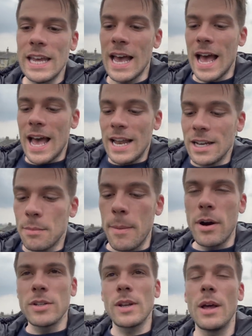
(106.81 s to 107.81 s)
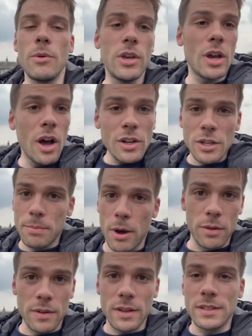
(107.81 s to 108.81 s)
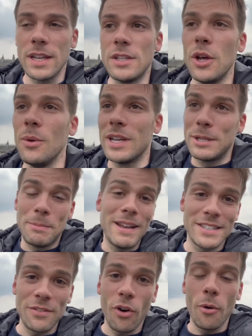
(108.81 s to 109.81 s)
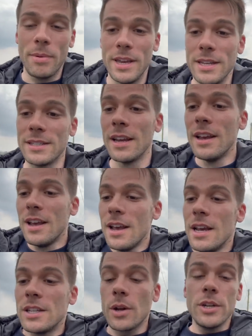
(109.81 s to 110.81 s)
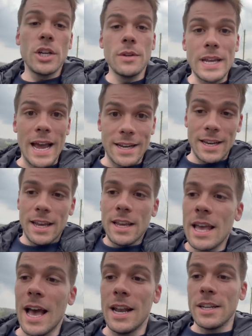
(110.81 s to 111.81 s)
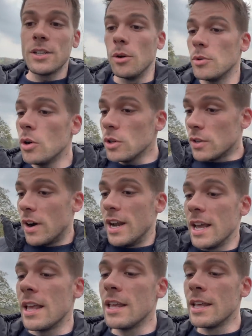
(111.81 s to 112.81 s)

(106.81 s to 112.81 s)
And my parents were like, well, you can't do both because they're two expensive hobbies. So I chose acting and I stopped horse riding.